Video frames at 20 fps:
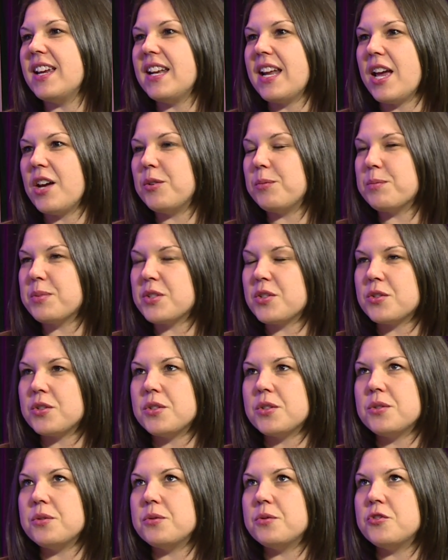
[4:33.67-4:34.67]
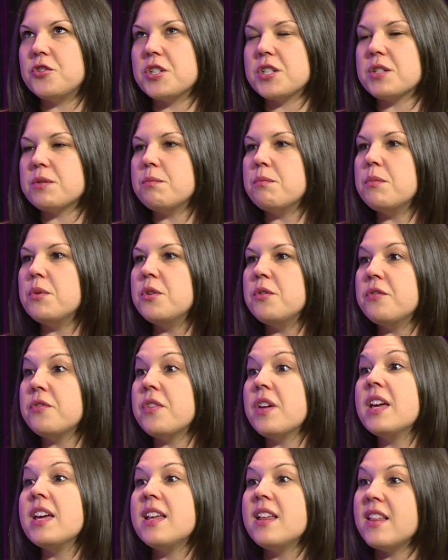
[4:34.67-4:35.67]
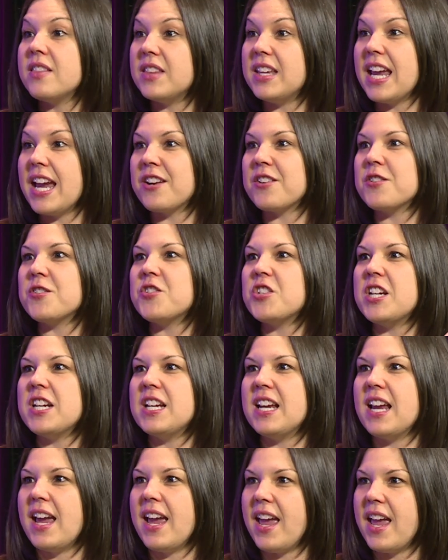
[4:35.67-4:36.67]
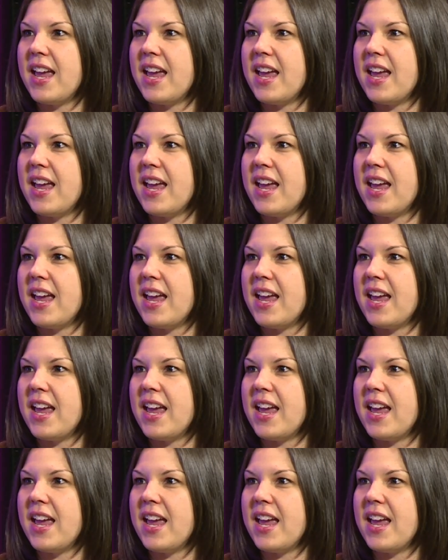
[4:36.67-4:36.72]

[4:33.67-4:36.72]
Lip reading: It helps to just move the energy